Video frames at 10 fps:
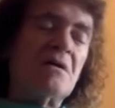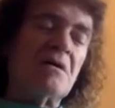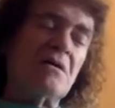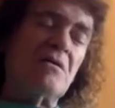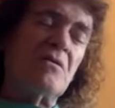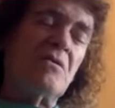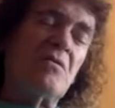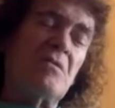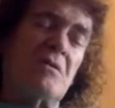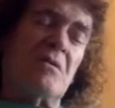You
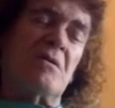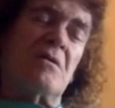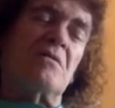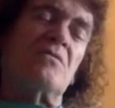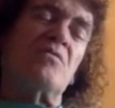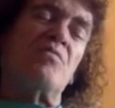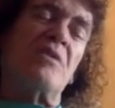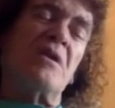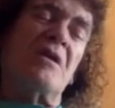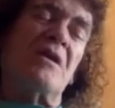know, to
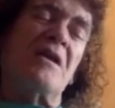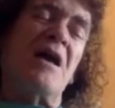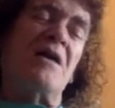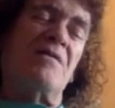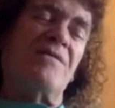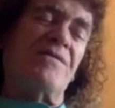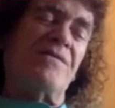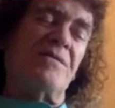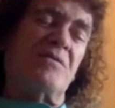bring life,